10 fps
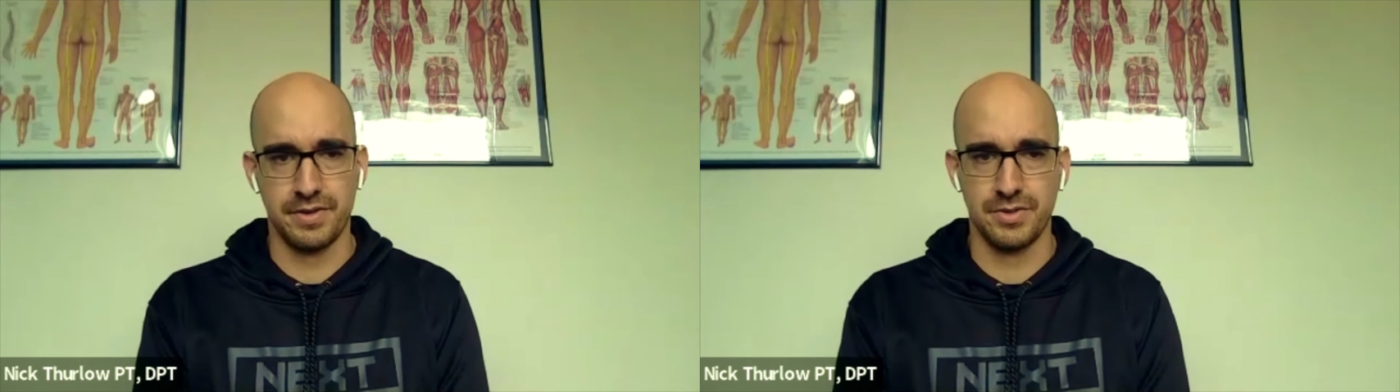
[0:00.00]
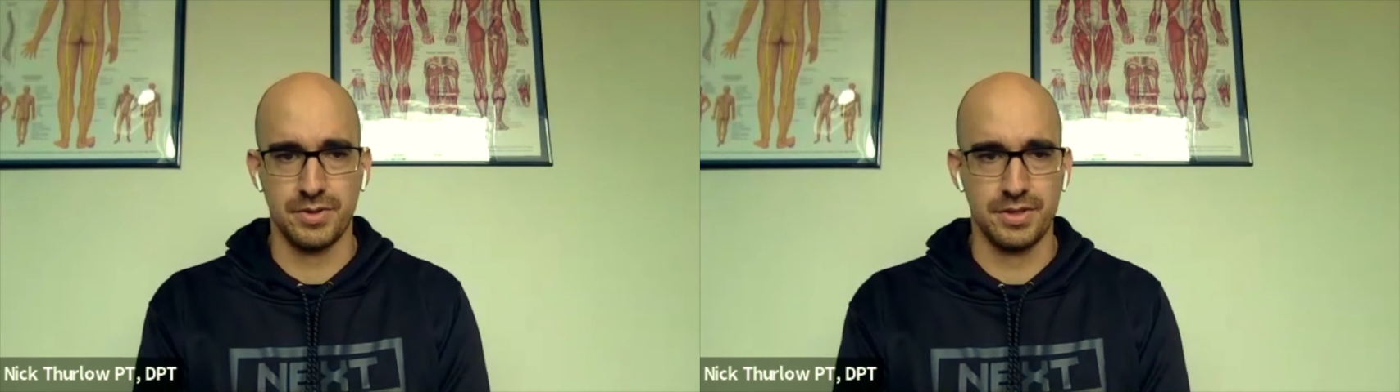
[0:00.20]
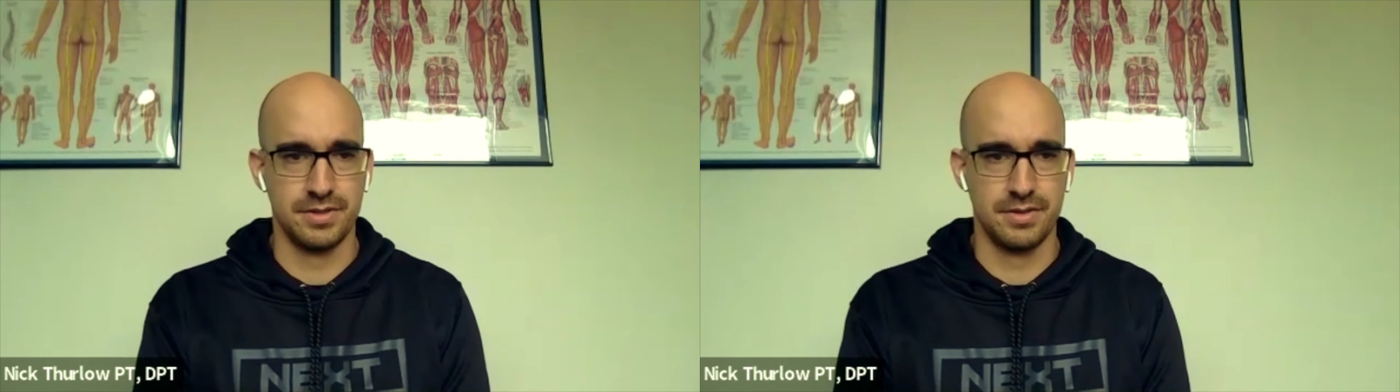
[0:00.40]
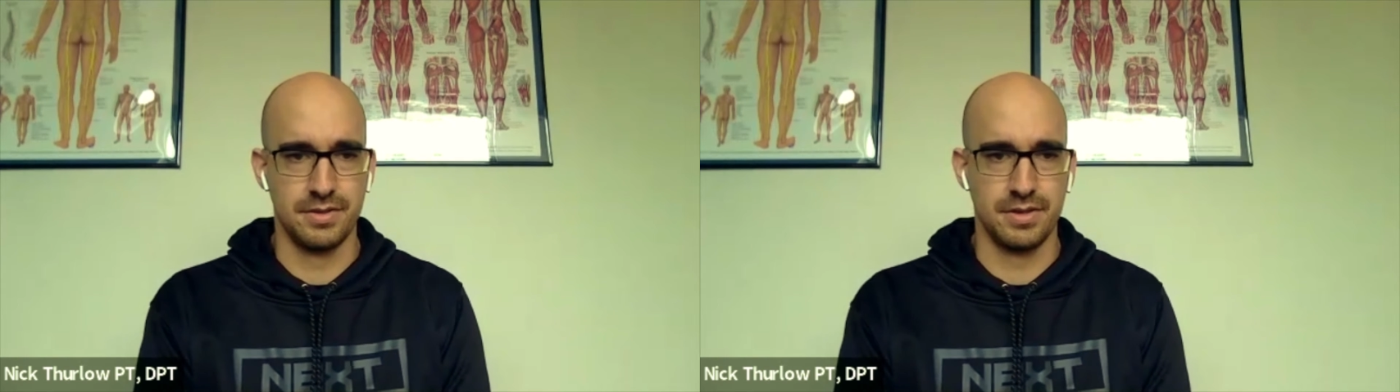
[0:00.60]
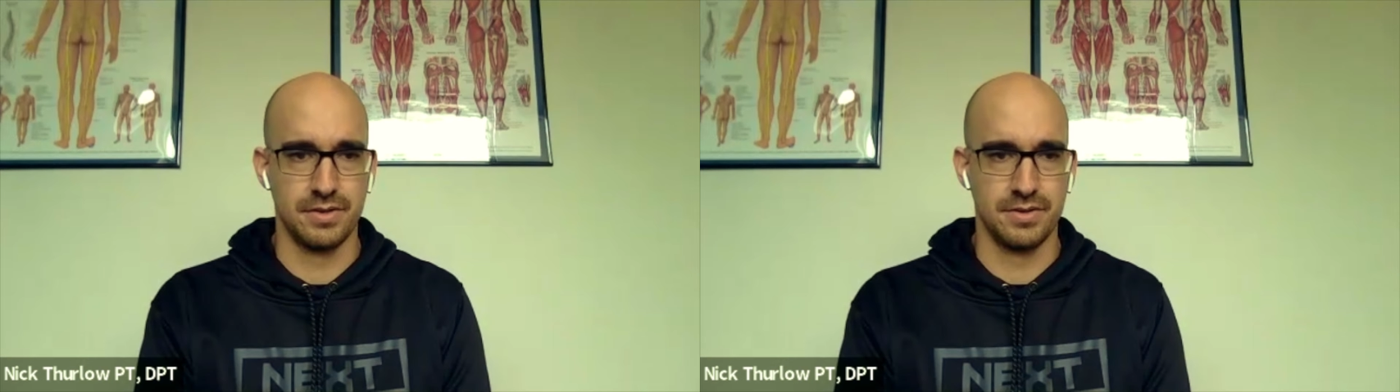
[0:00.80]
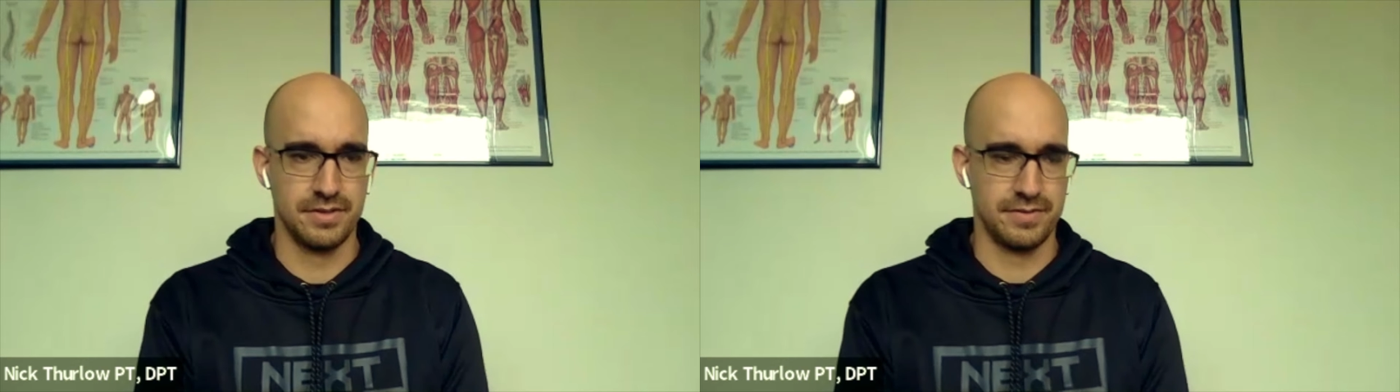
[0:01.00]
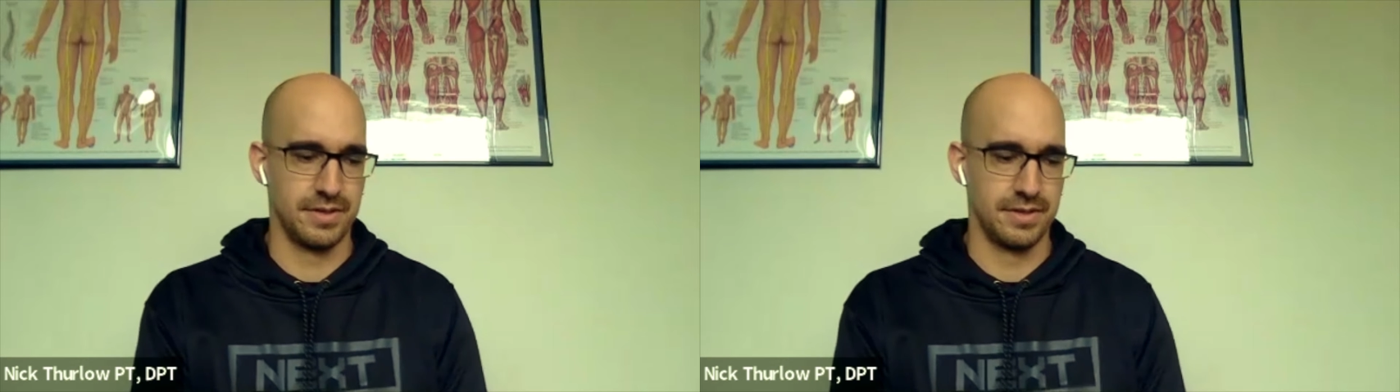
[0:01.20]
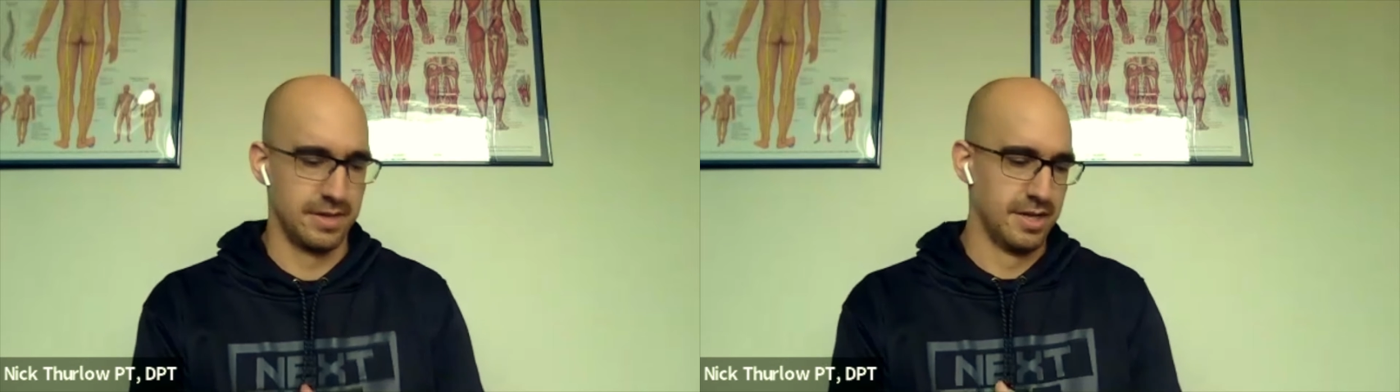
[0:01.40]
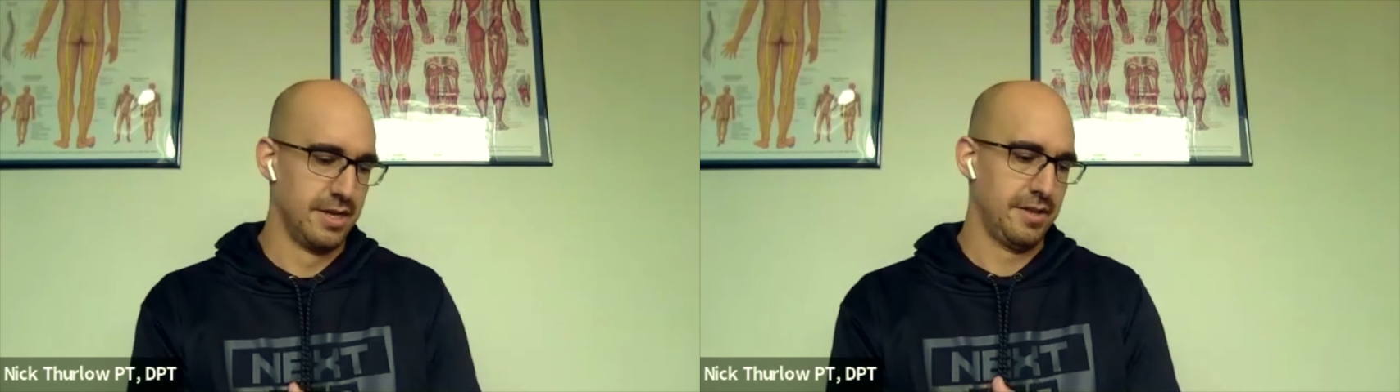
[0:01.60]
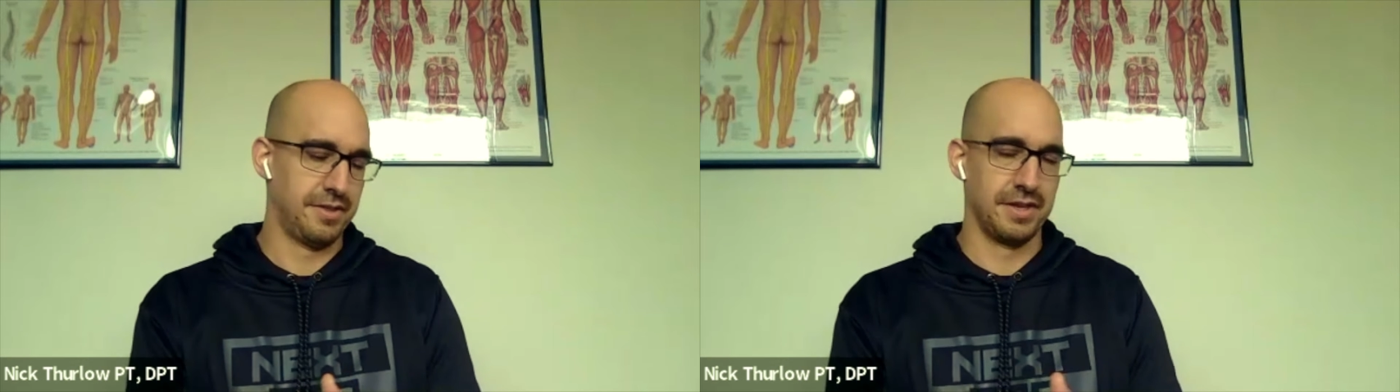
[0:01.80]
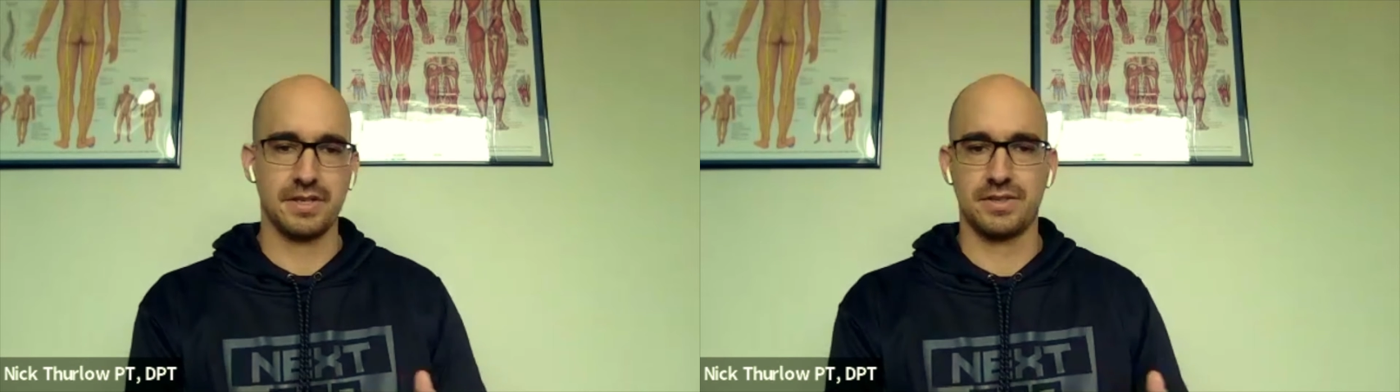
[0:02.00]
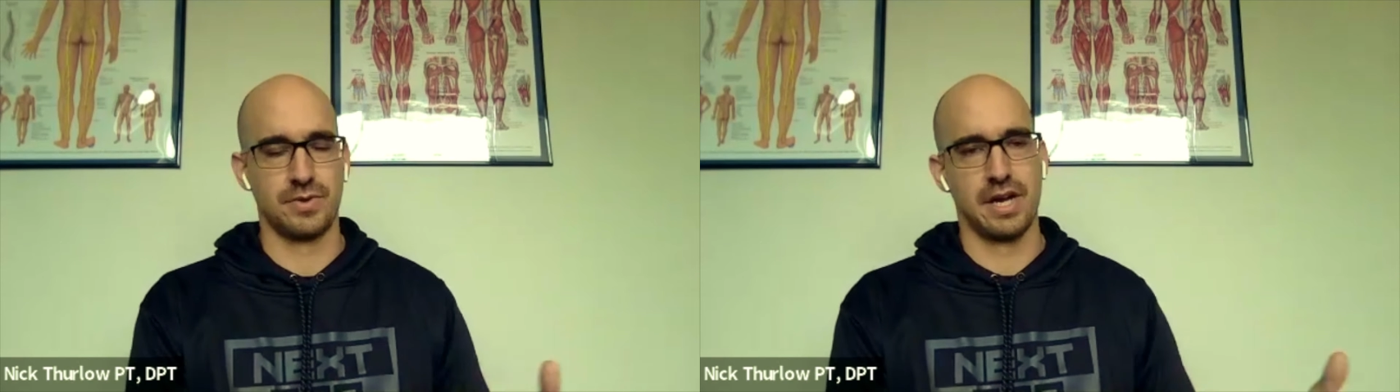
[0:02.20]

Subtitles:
They're doing, different things